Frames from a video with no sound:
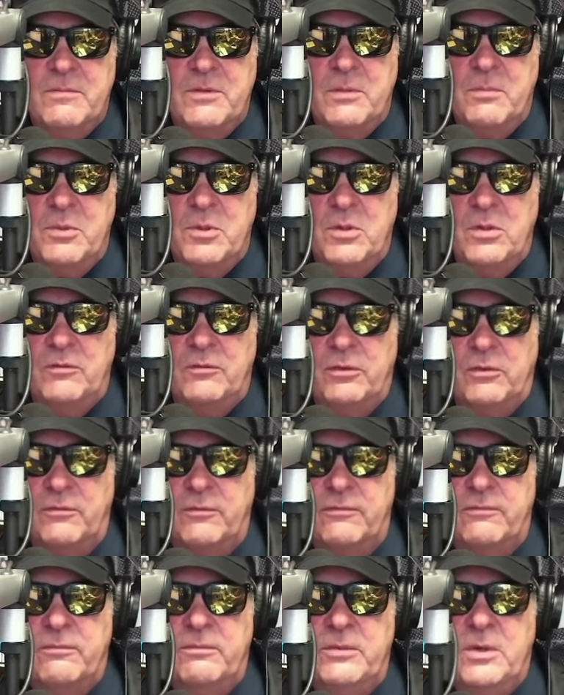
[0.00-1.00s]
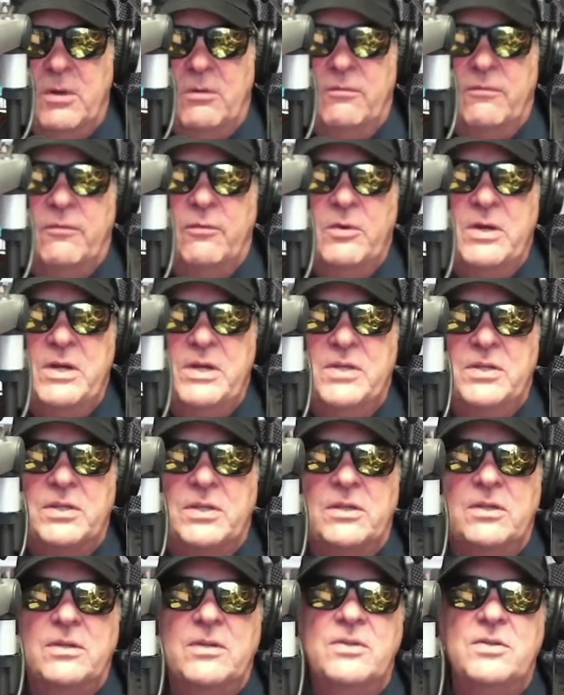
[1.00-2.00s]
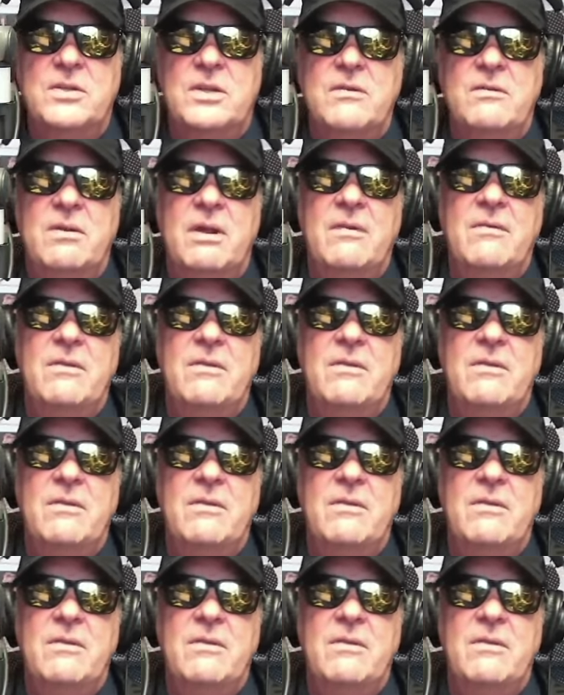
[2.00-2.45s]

beautiful, you know, friezes and